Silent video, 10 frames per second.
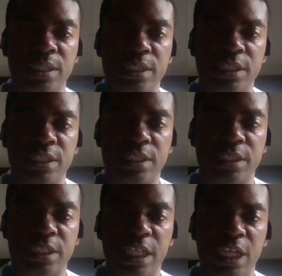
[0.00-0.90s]

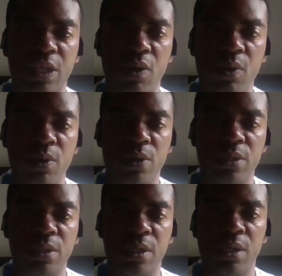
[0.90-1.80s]
Steve
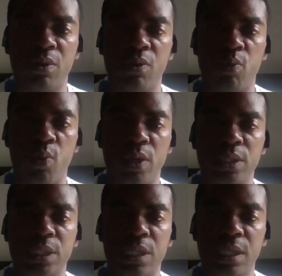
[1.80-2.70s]
Kerr
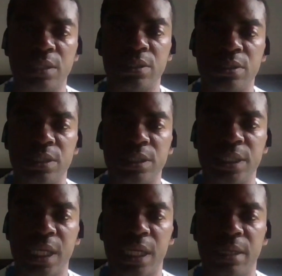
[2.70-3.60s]
wants Thompson to
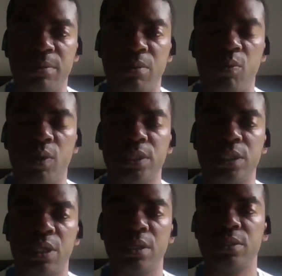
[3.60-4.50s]
stay.
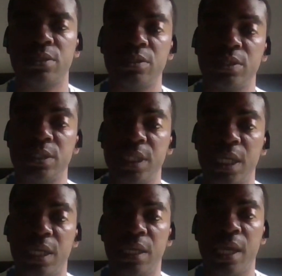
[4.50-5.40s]
Wants Thompson to
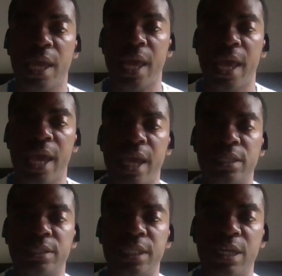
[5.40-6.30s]
stay
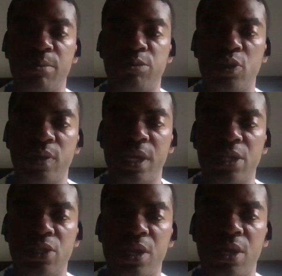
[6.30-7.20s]
after their
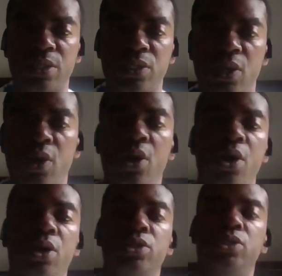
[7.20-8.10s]
blowout loss
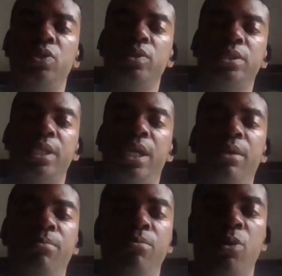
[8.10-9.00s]
on
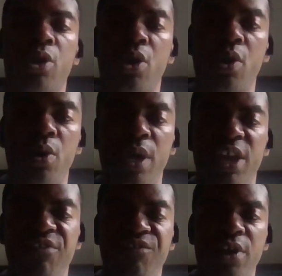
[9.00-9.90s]
Tuesday. Kerr
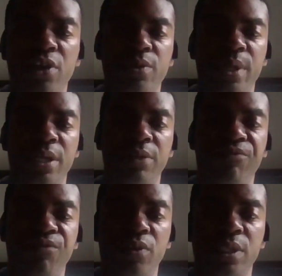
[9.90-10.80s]

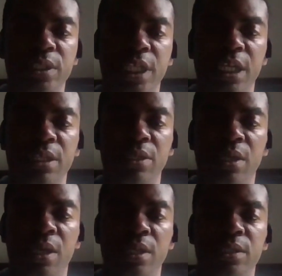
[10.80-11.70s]
involuntarily for the team
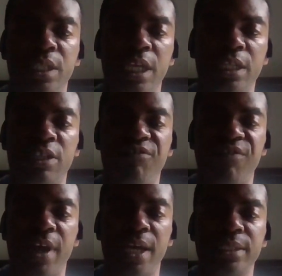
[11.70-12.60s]
to keep the
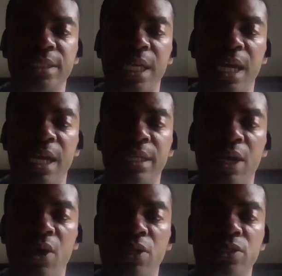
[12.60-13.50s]
five-time
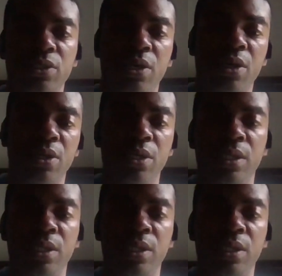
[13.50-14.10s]
All-Star.